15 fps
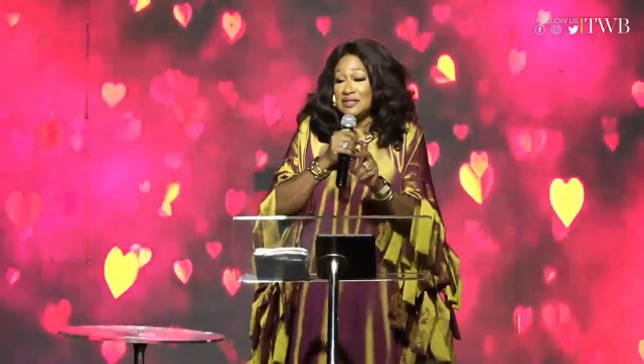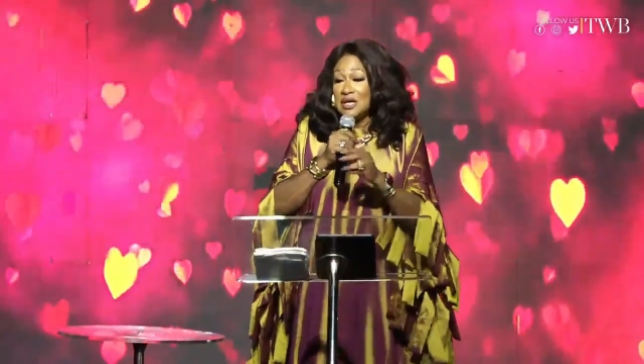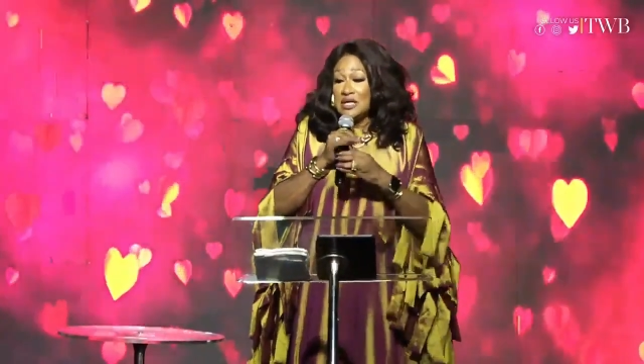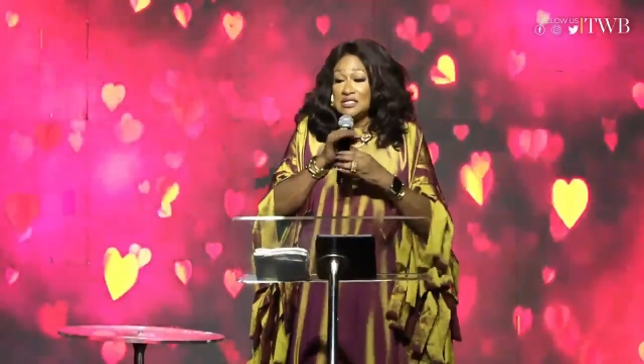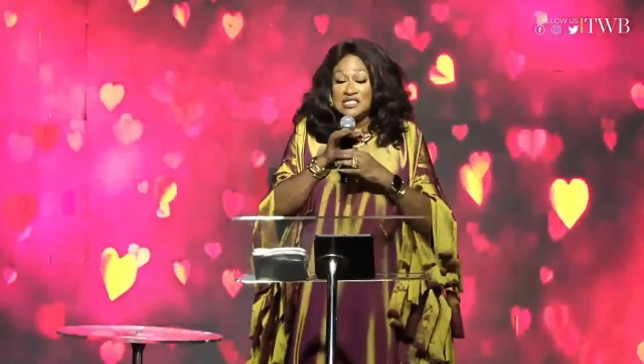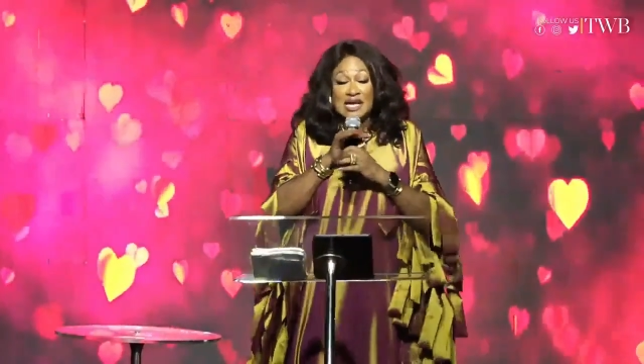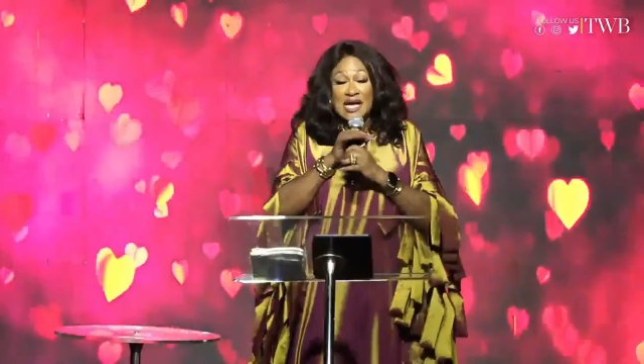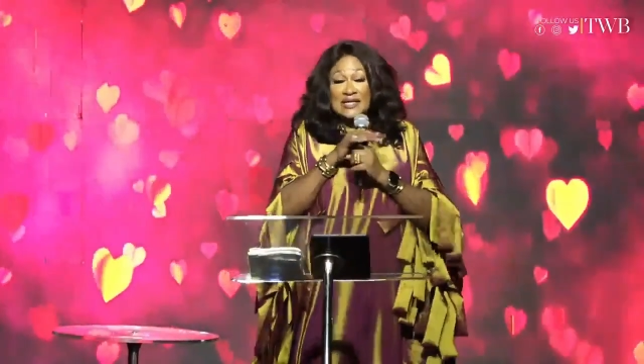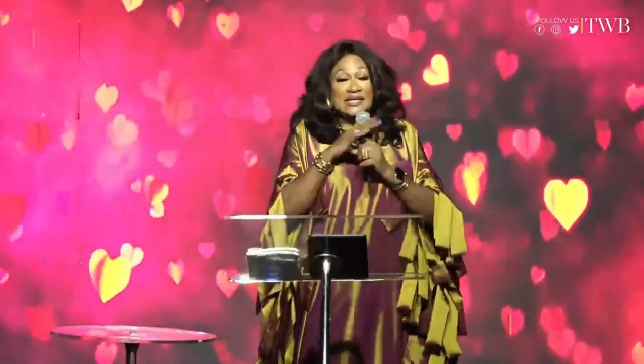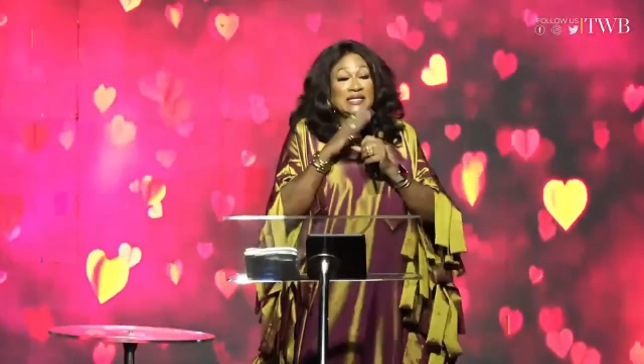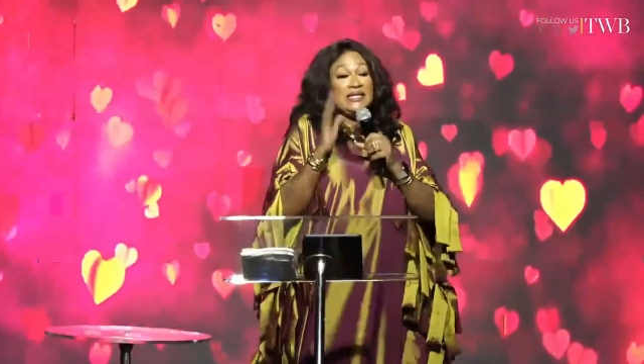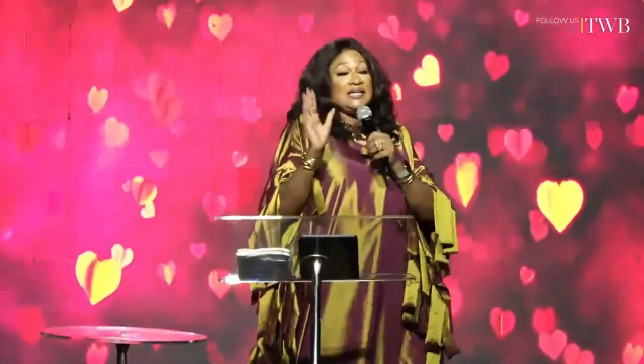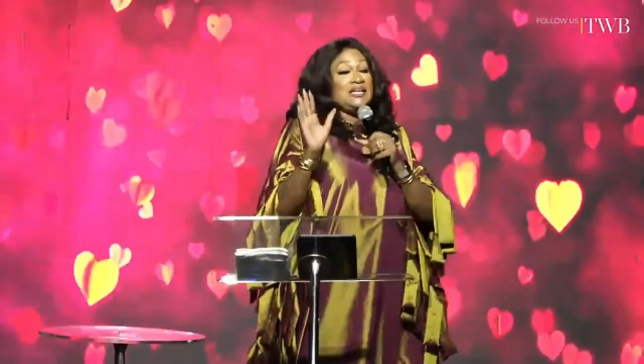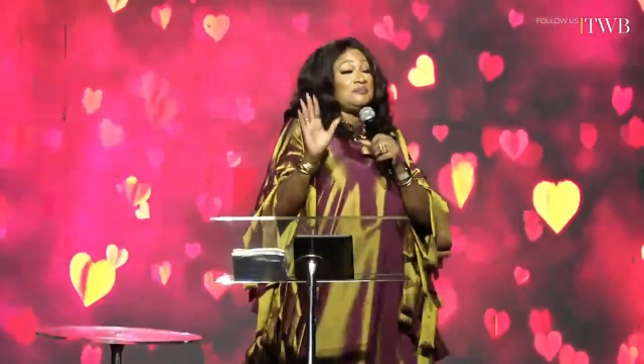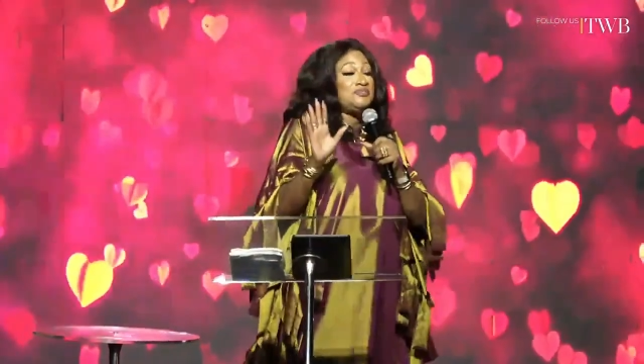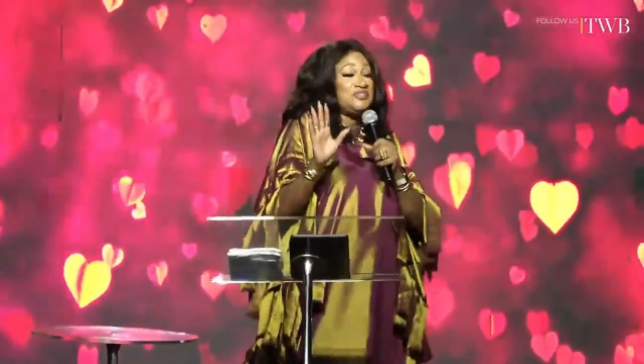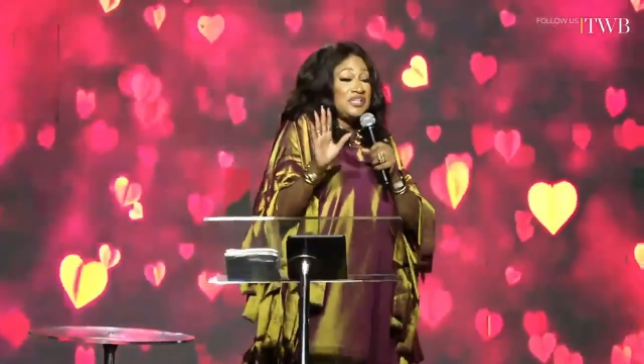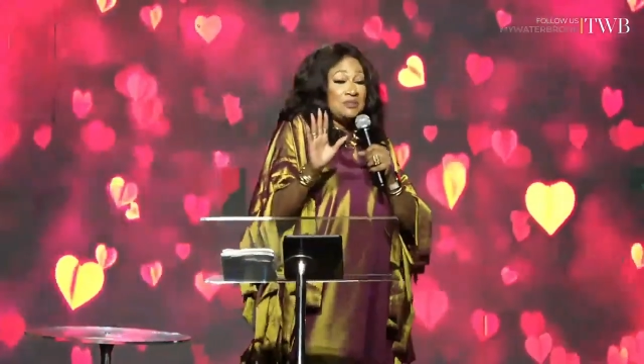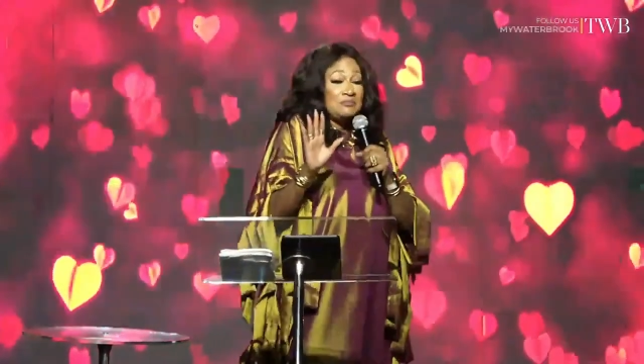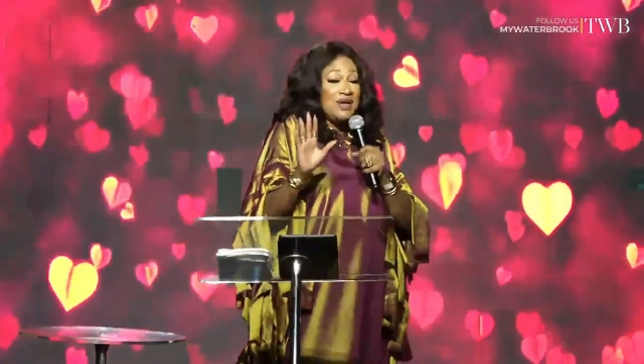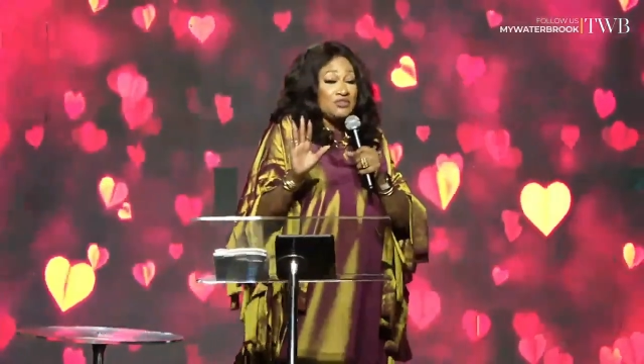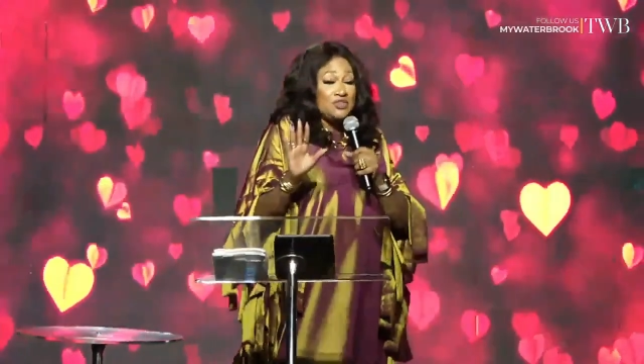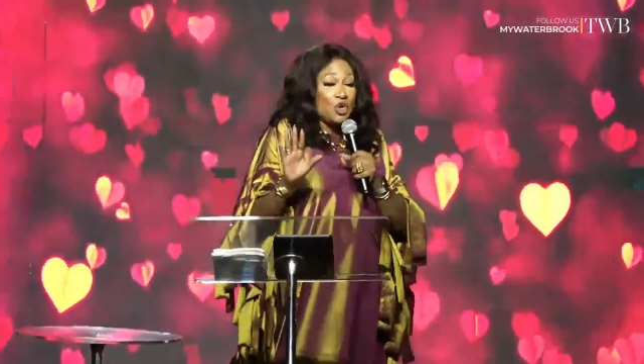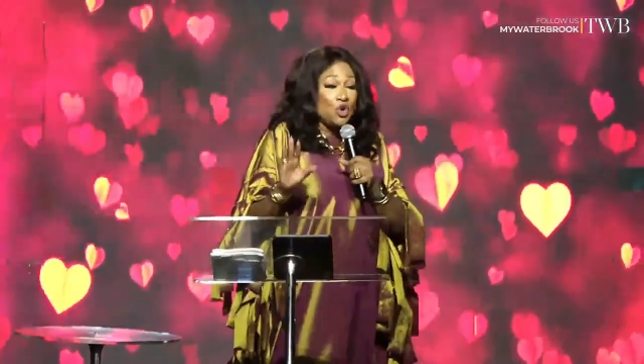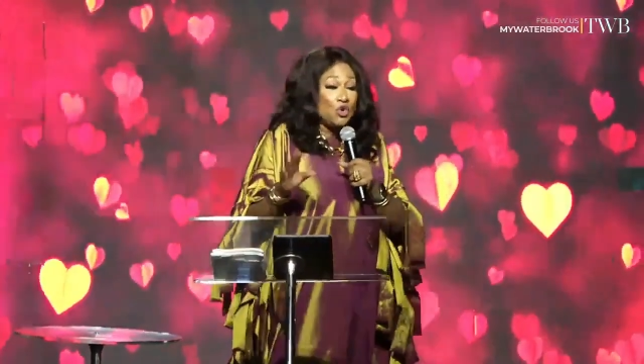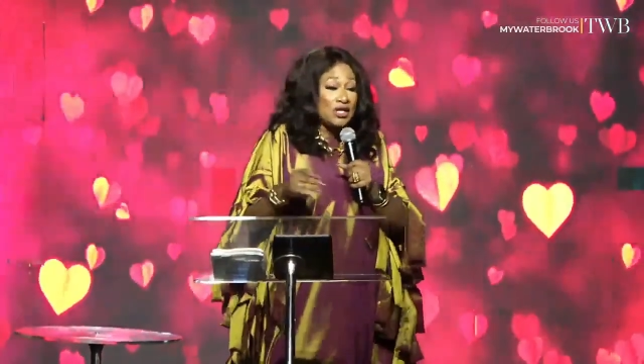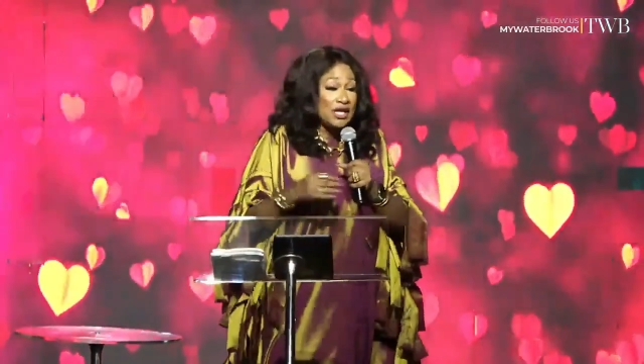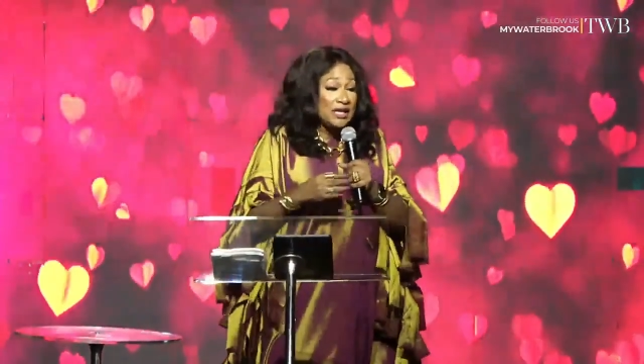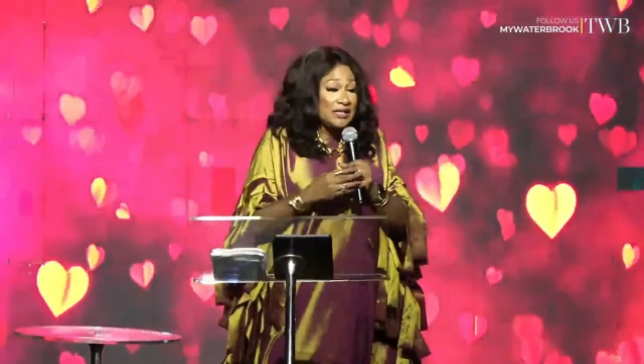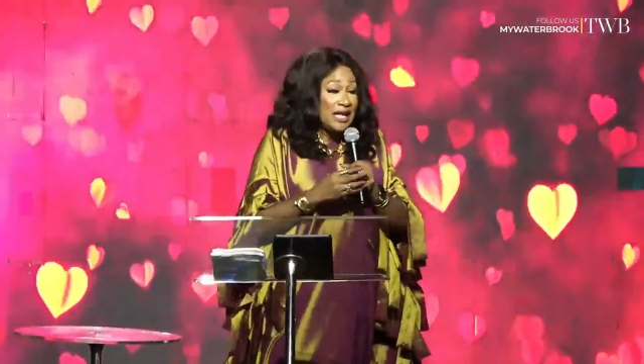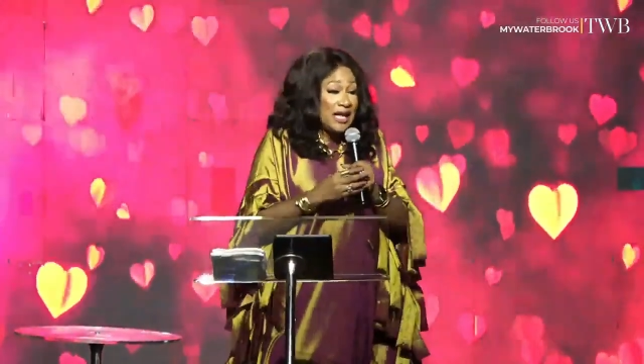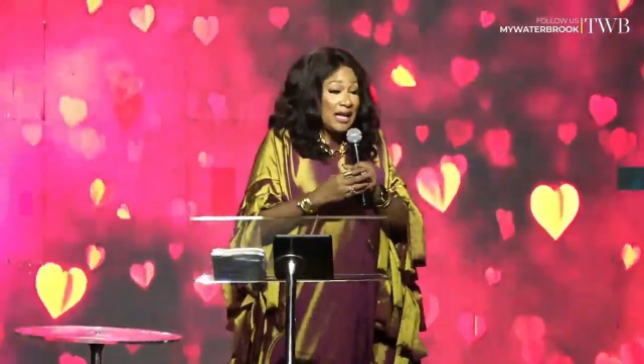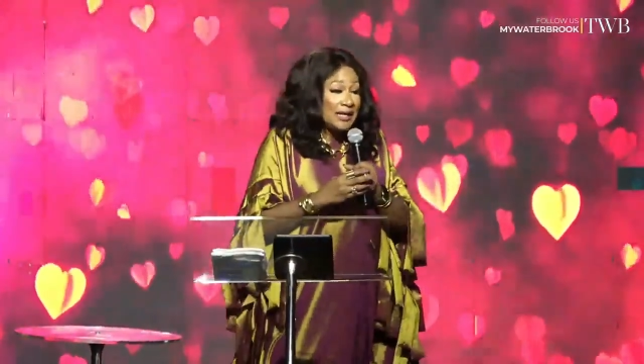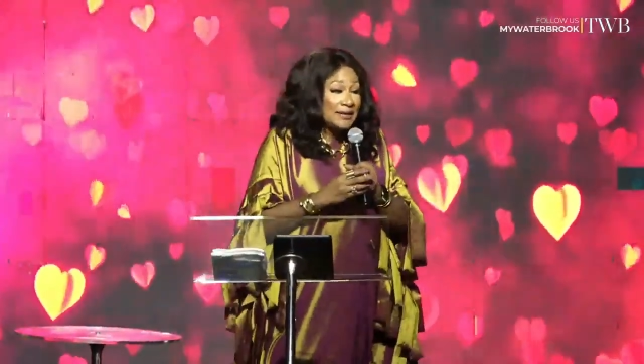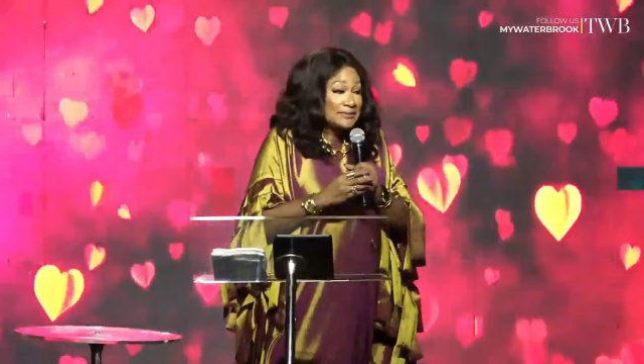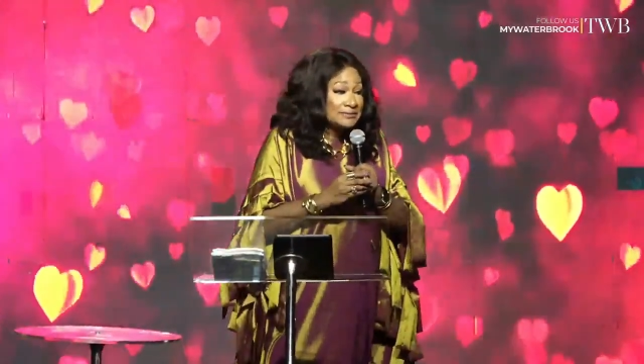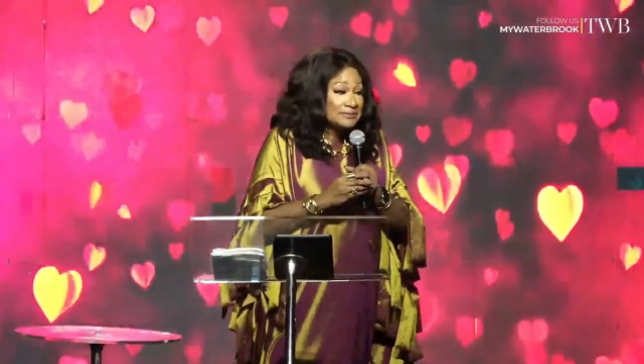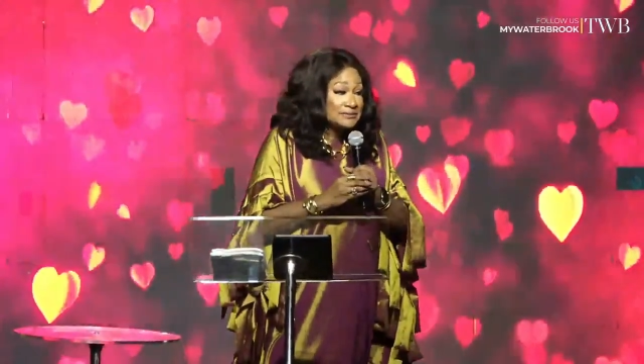See, I didn't get upset about the okay line.